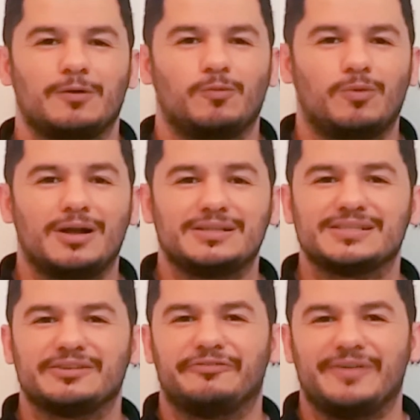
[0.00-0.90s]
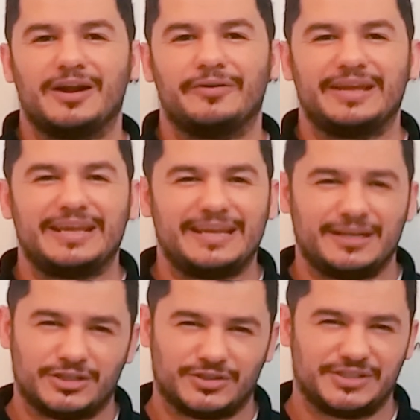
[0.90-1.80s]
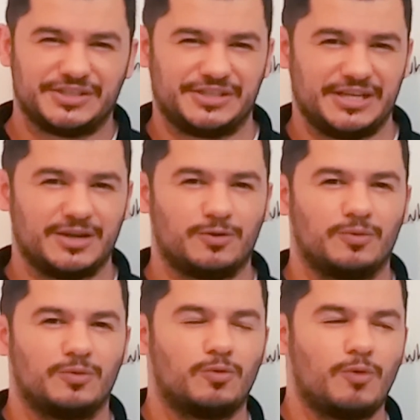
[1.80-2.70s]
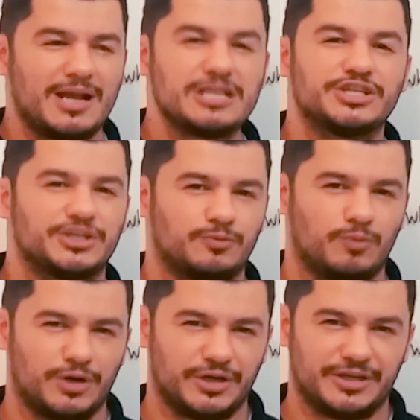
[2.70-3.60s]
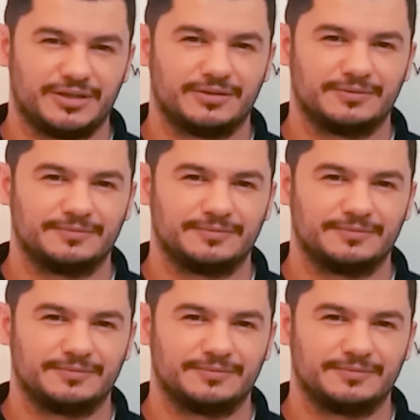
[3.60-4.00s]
What is a very interesting question word.